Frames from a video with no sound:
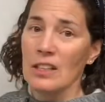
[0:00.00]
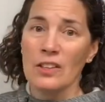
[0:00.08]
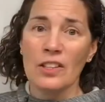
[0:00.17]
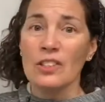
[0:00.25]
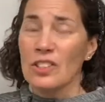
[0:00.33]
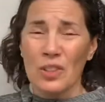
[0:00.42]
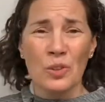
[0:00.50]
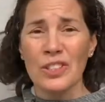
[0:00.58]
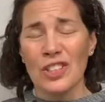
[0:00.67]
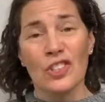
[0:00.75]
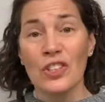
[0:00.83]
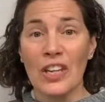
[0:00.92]
There's no
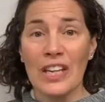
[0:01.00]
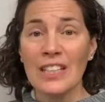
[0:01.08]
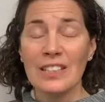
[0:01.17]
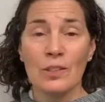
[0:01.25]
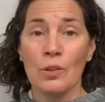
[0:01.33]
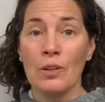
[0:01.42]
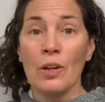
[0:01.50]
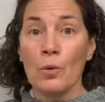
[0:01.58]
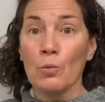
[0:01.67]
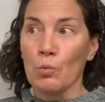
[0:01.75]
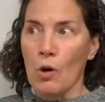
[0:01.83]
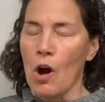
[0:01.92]
such thing as a
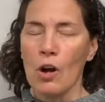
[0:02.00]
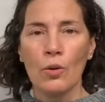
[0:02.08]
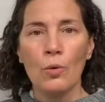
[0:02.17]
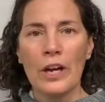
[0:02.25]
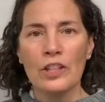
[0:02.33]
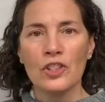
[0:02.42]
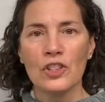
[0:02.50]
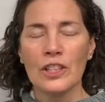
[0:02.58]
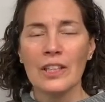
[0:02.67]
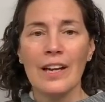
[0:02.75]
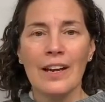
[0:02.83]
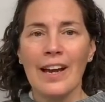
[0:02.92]
wrong question,
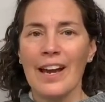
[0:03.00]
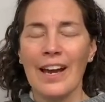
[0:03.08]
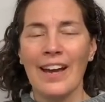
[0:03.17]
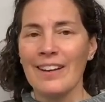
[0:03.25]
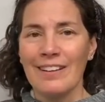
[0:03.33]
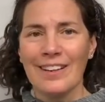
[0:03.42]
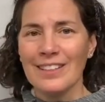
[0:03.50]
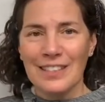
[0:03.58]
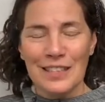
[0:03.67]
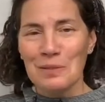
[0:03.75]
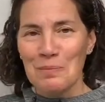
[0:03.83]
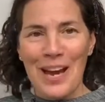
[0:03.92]
and it
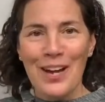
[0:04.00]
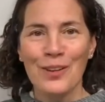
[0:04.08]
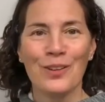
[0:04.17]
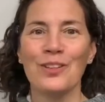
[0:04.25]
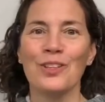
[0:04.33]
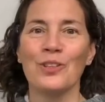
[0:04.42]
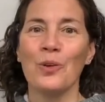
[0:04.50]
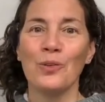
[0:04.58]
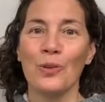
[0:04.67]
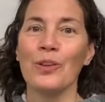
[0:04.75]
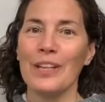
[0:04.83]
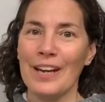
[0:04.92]
doesn't matter that you don't
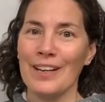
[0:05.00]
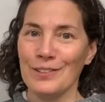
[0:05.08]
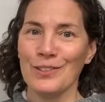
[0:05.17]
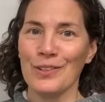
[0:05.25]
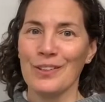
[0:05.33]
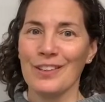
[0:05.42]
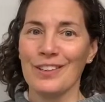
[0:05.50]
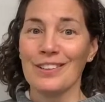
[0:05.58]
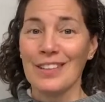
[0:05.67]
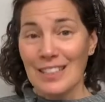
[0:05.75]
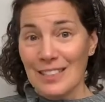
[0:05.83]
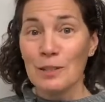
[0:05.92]
know the answer.
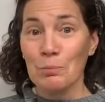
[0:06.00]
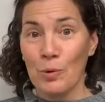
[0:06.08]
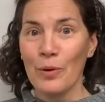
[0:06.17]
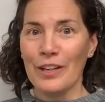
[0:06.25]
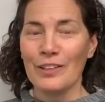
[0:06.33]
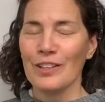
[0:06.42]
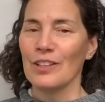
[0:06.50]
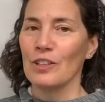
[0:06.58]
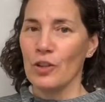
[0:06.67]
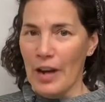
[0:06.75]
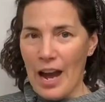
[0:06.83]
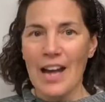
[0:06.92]
That's the point.
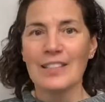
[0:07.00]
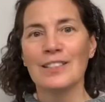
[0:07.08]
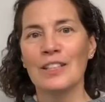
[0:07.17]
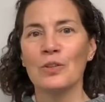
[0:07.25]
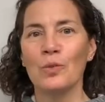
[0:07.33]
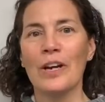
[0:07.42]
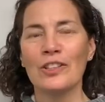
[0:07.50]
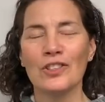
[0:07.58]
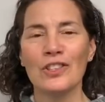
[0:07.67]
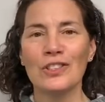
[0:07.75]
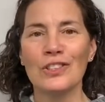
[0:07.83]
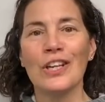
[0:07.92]
You're asking
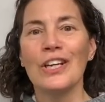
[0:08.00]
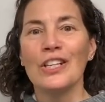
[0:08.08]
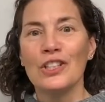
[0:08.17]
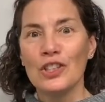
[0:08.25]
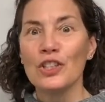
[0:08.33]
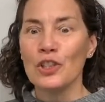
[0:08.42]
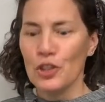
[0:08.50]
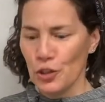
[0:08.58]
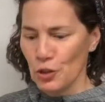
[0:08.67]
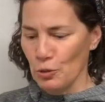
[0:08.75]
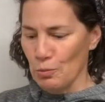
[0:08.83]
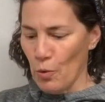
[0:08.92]
questions to
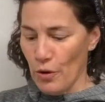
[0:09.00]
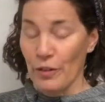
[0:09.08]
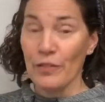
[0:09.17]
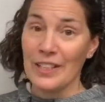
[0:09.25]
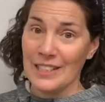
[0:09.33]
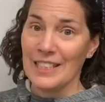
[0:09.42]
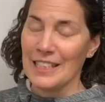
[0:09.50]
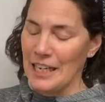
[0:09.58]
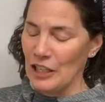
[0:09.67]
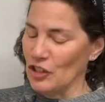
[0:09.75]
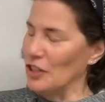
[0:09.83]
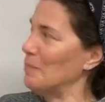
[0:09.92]
do more investigation.